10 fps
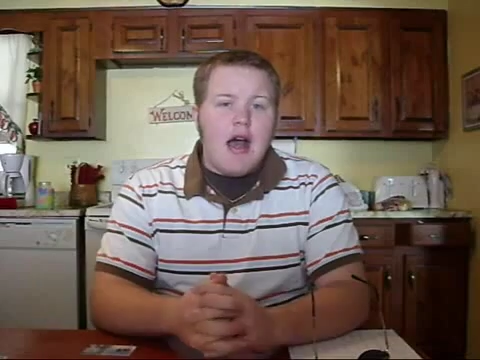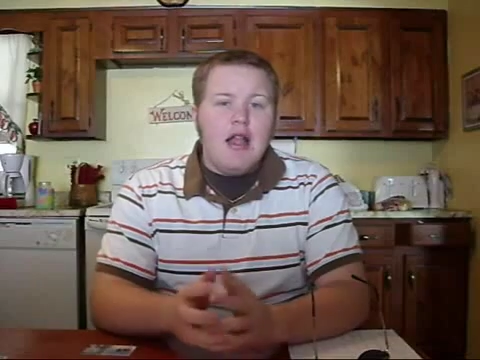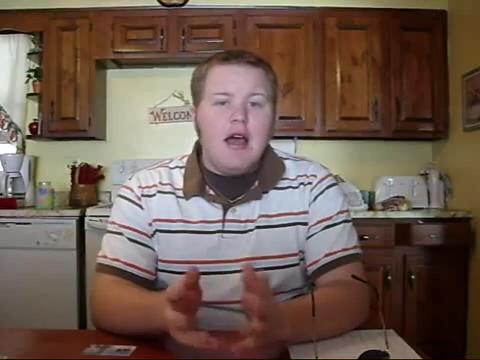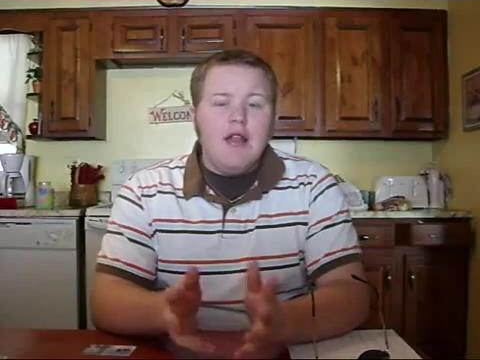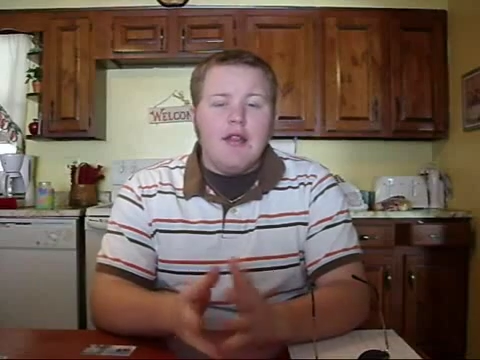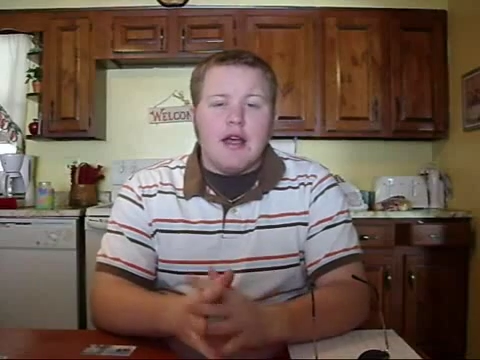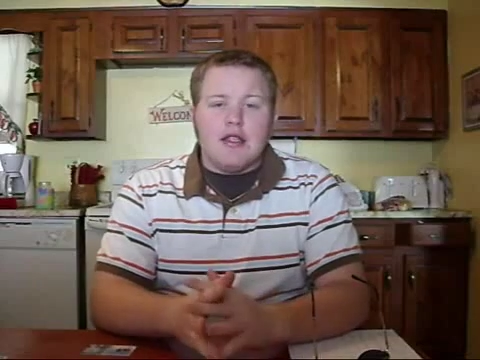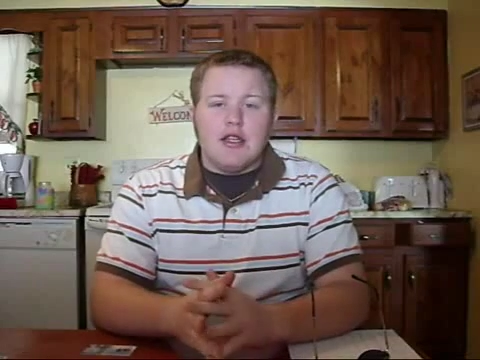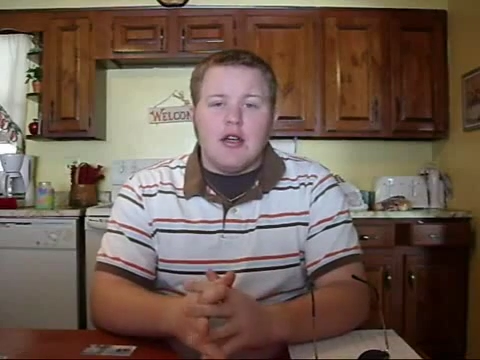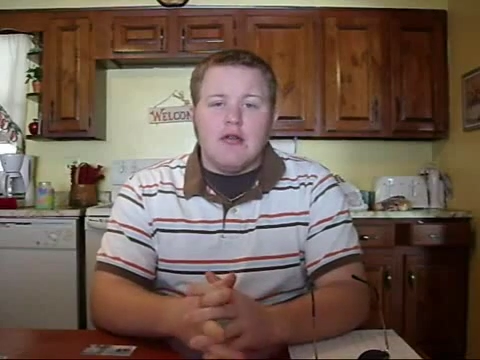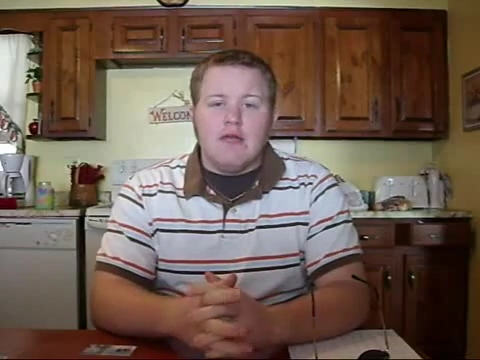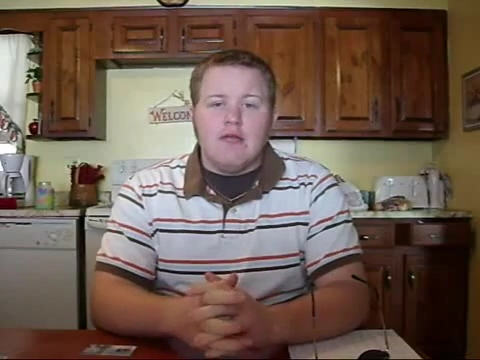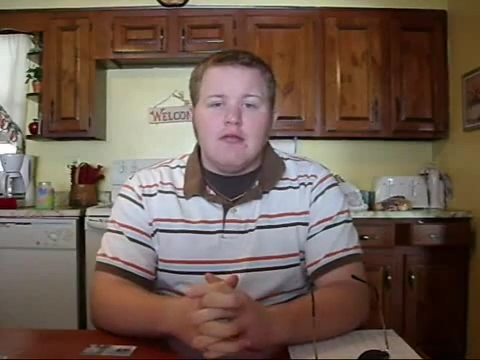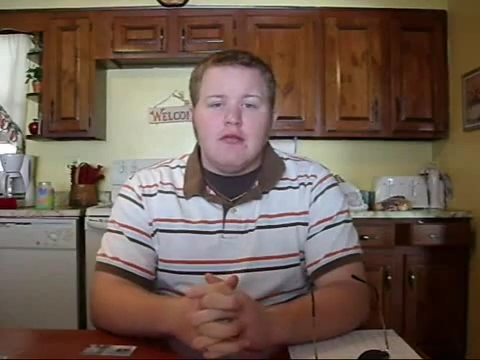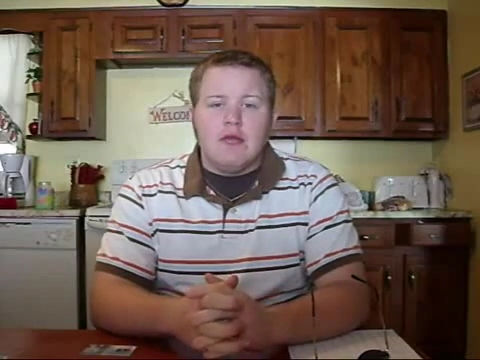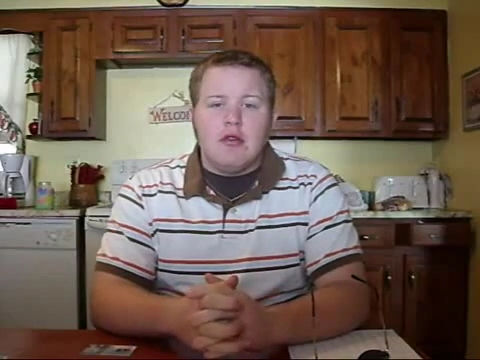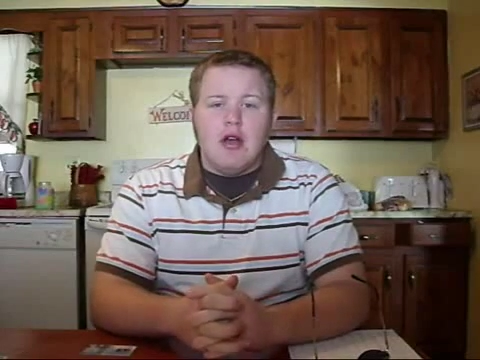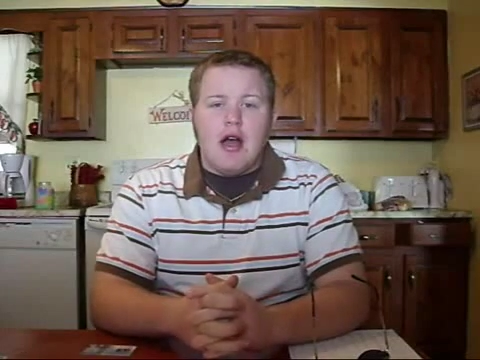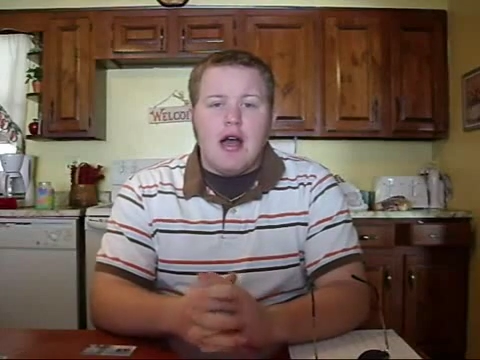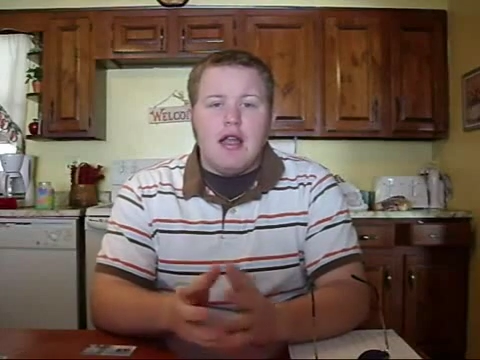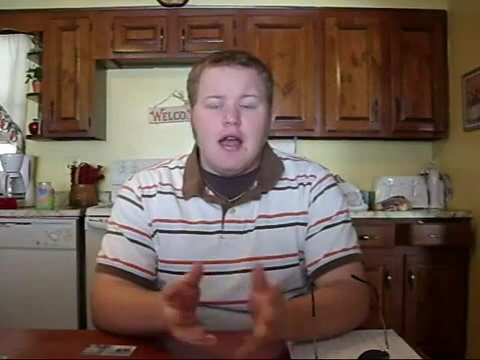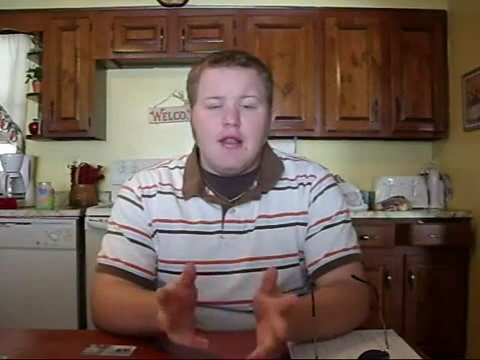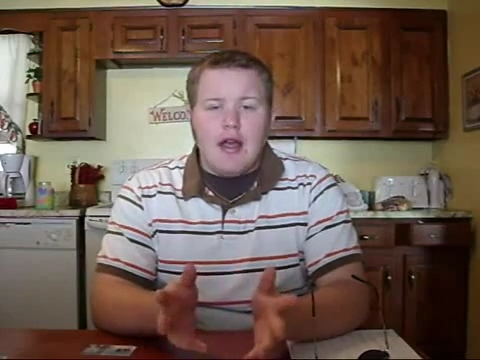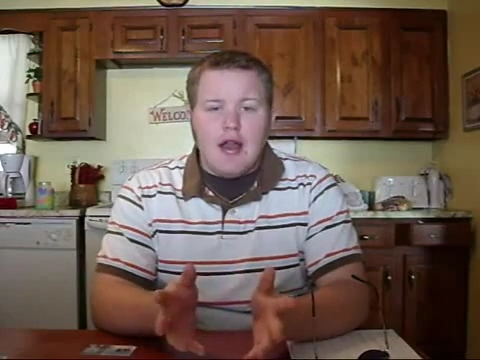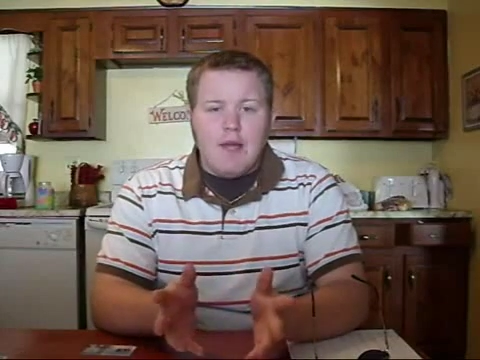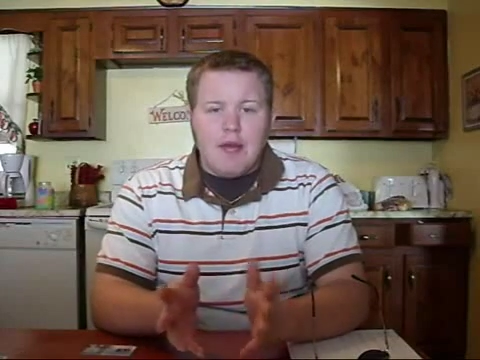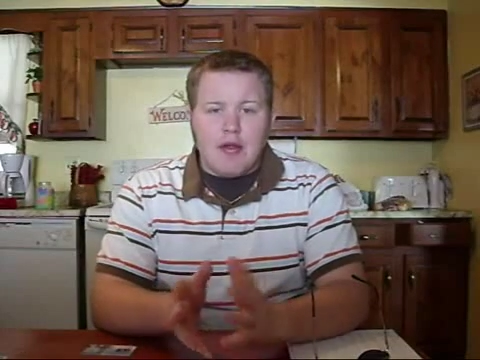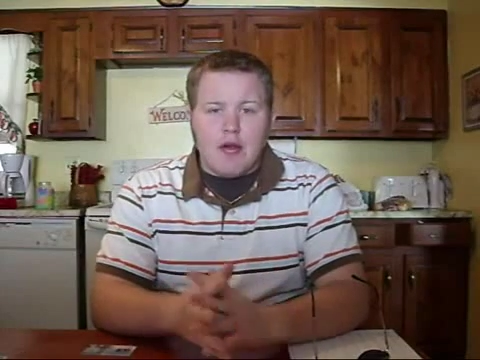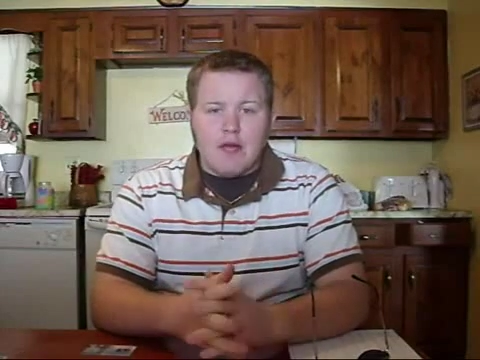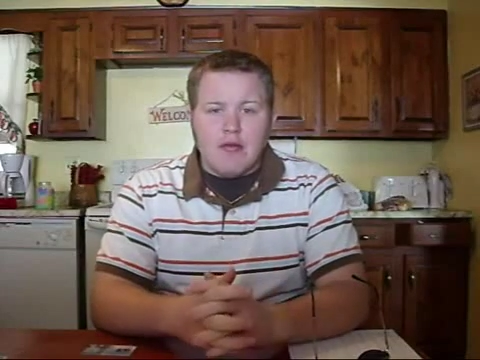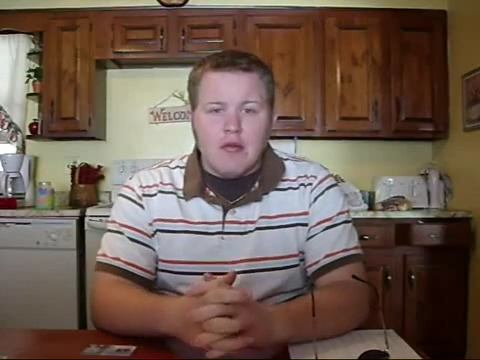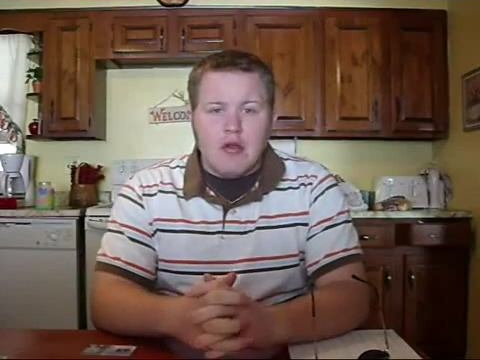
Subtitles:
I like that show. I like that episode.